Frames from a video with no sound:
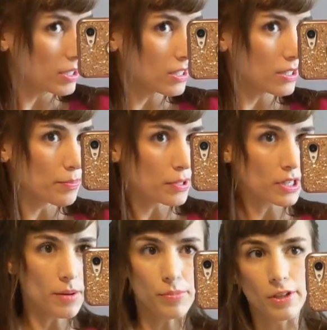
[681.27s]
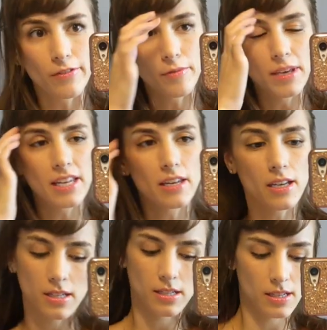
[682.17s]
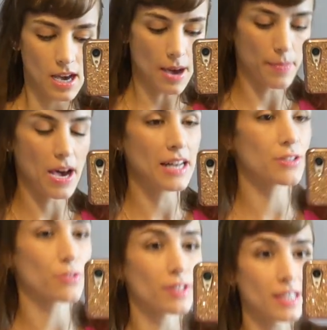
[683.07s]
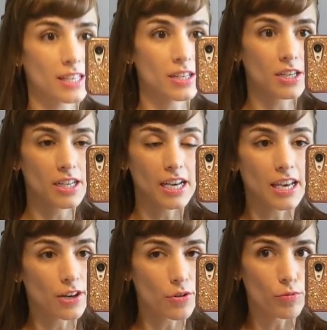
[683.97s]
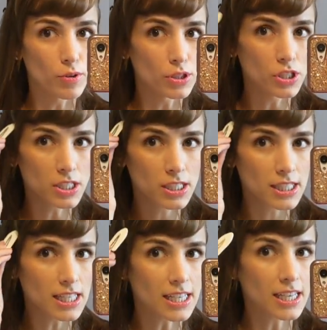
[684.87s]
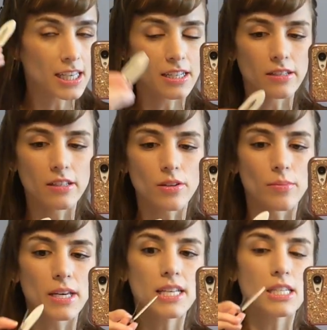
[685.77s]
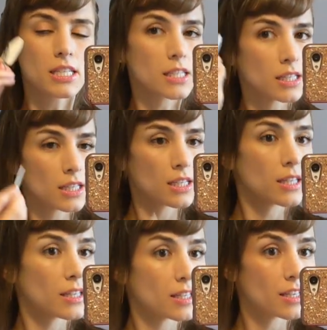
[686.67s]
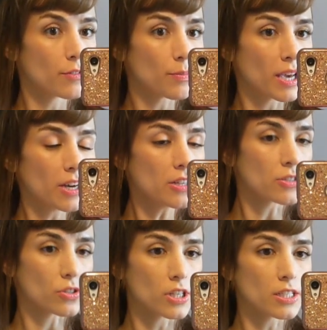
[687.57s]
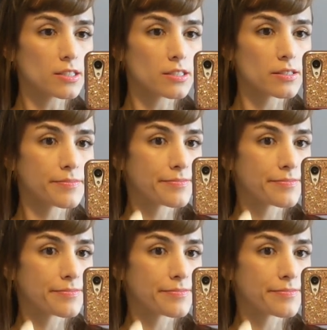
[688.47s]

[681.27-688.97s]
me clip a couple of them in haphazardly here and we'll just see in a little bit if my hair is creased.